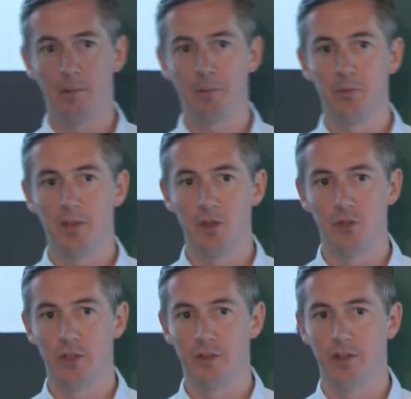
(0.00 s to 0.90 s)

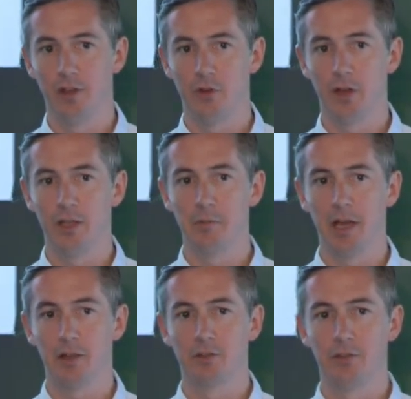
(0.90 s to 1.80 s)
optimization is a never-ending
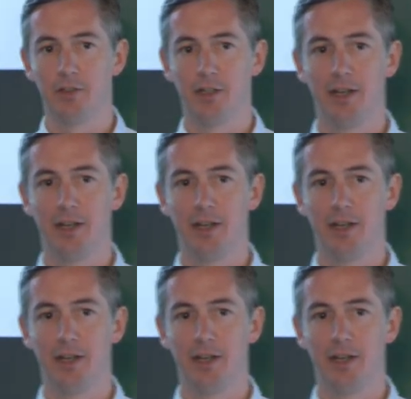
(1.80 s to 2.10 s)
battle.